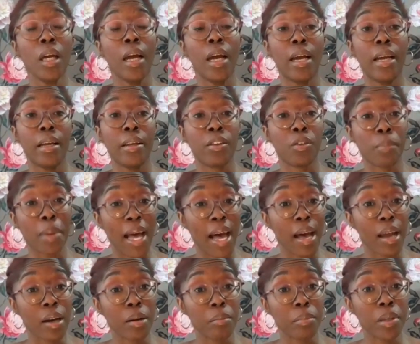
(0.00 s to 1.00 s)
as
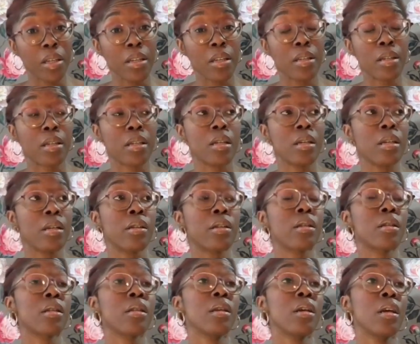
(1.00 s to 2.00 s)
pattern pieces.